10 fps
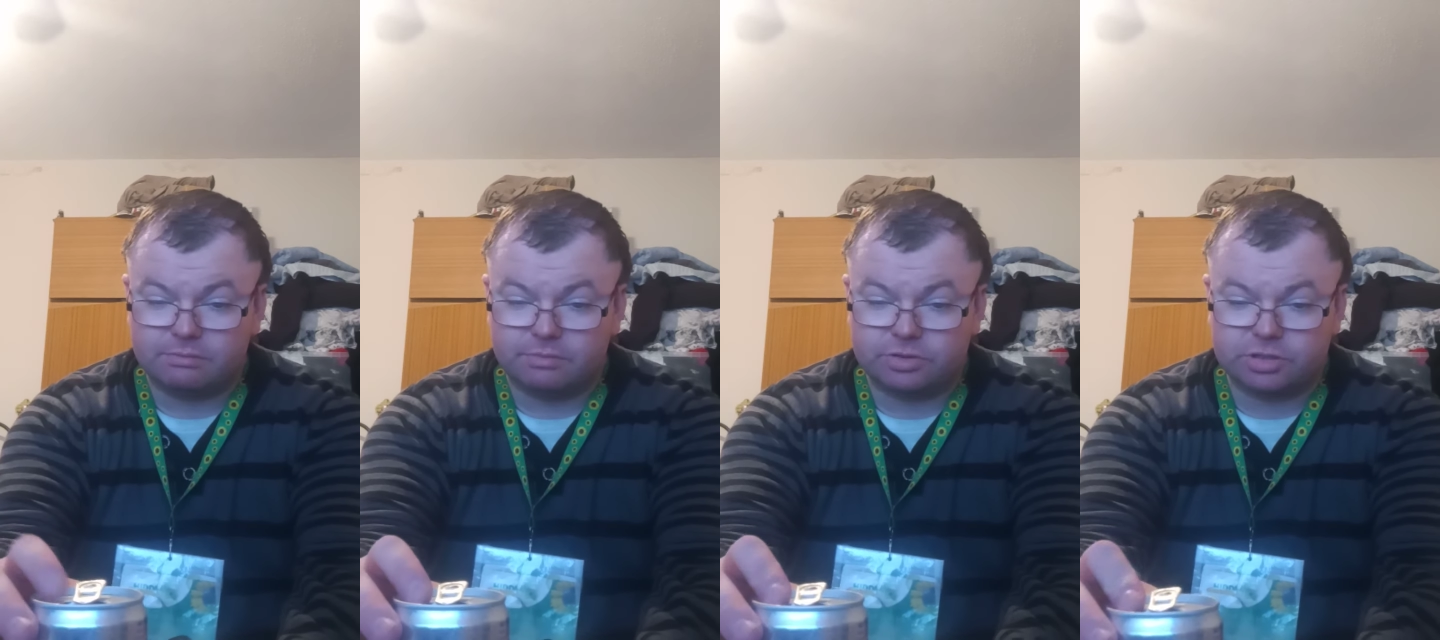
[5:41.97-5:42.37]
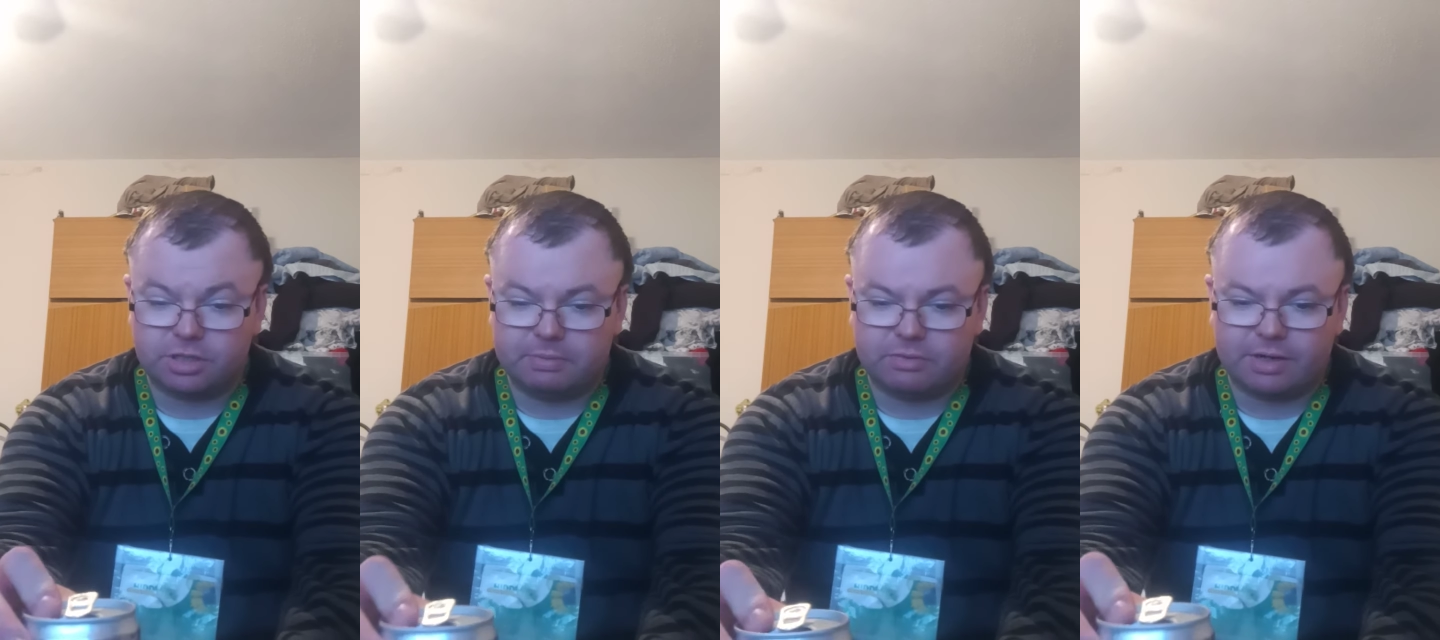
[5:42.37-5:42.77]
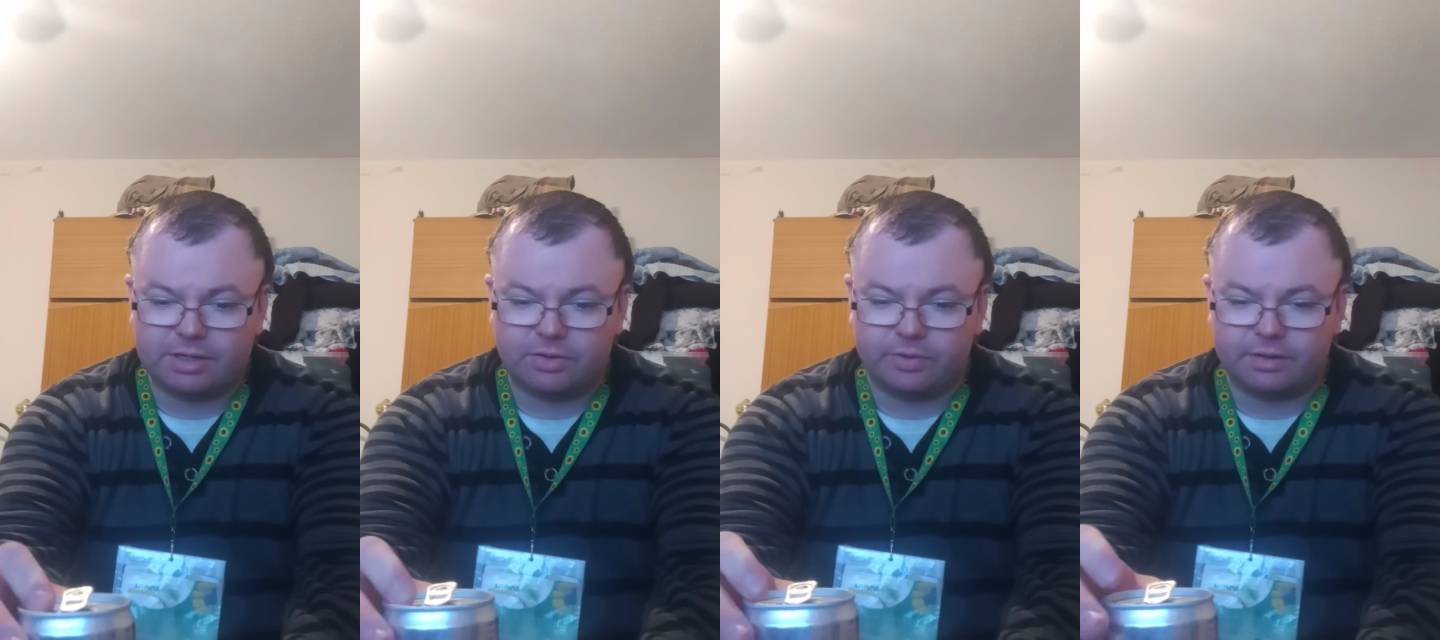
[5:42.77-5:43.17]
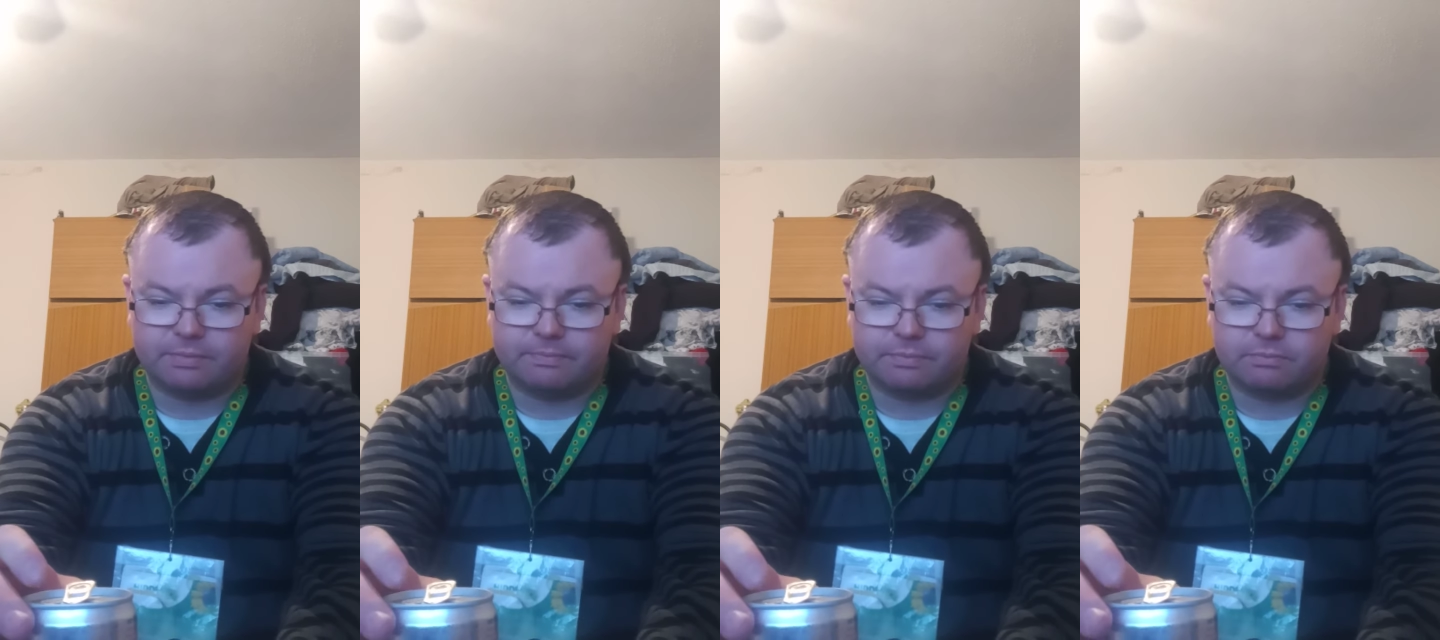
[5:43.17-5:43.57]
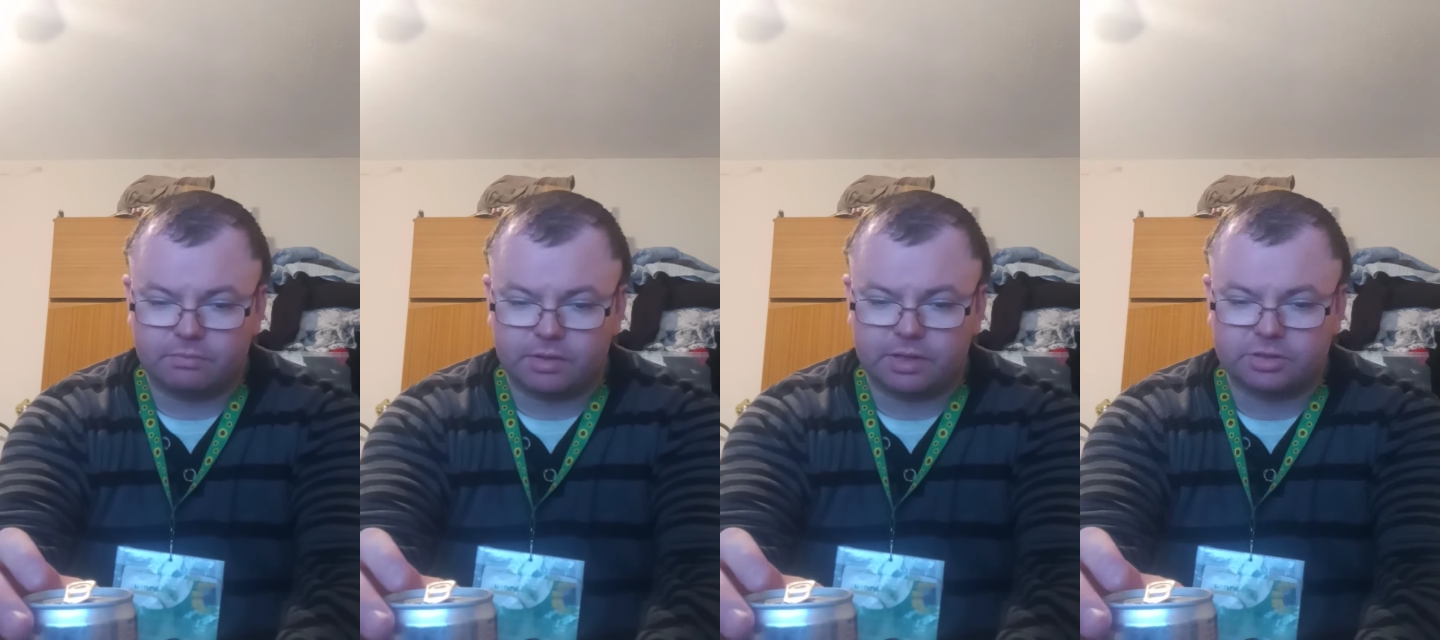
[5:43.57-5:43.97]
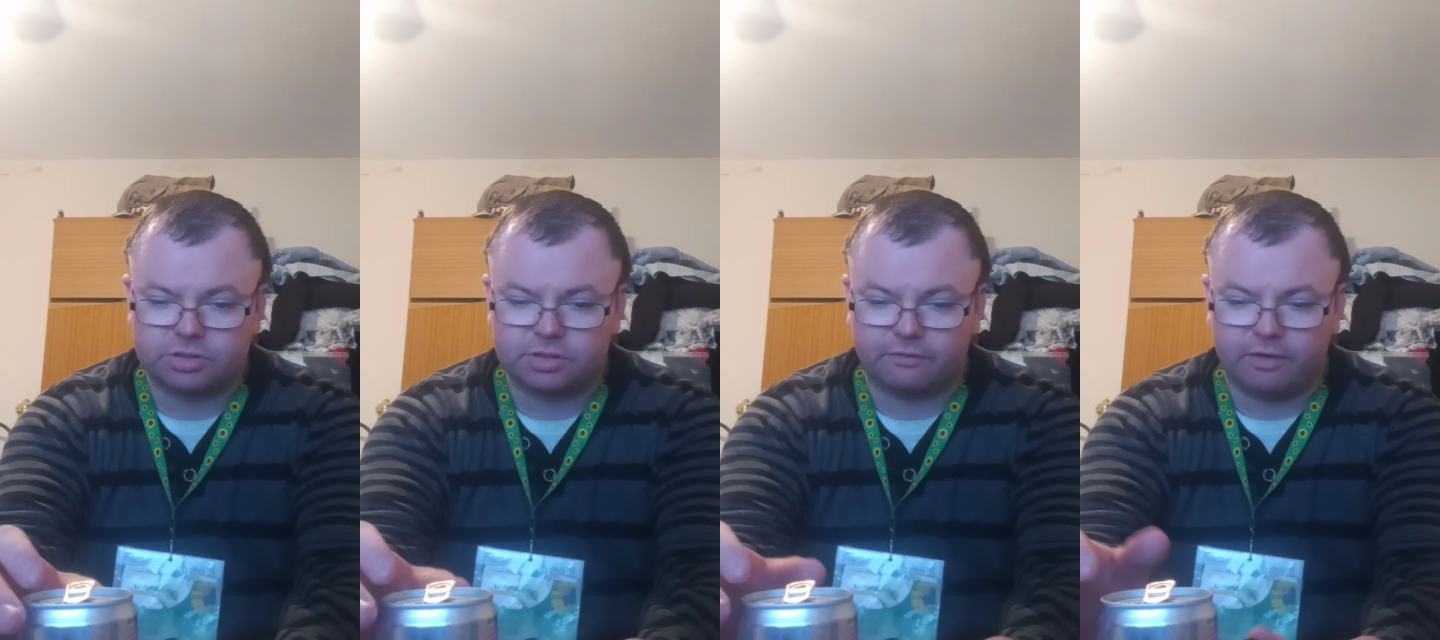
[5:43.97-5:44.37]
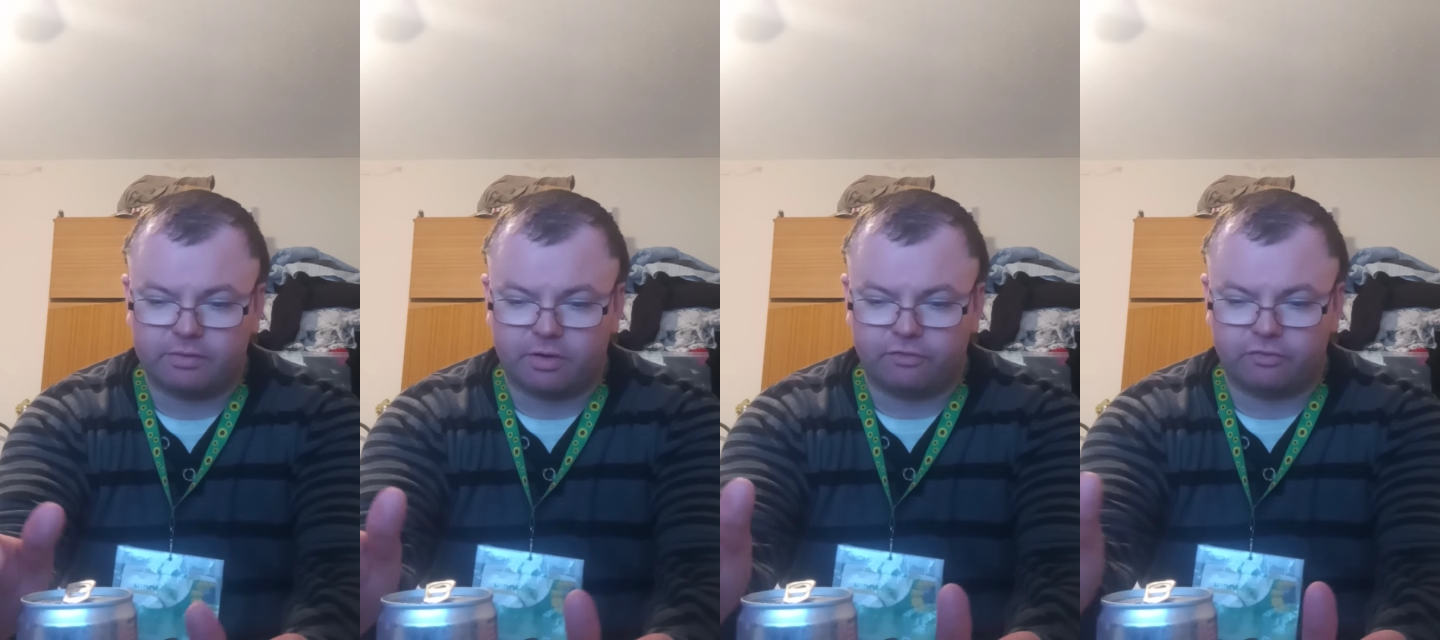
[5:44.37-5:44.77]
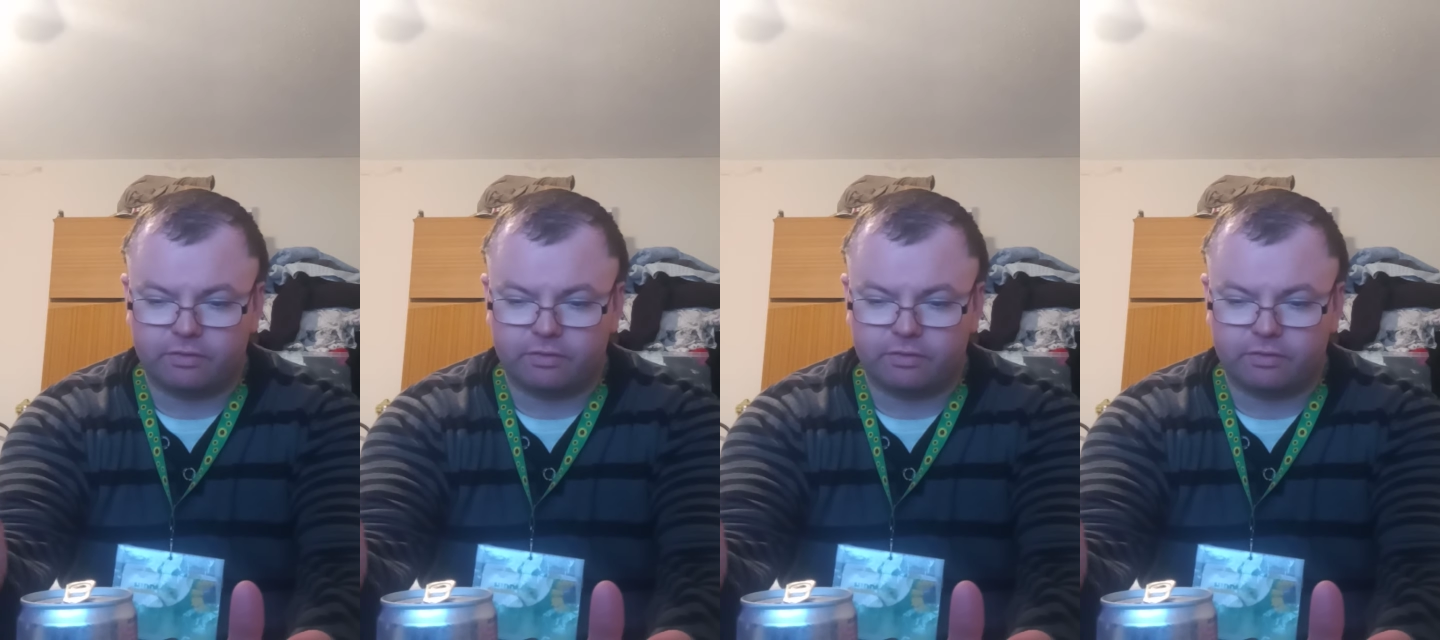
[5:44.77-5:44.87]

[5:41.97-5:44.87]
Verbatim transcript: which is going to be quite annoying, and then turn the phone off,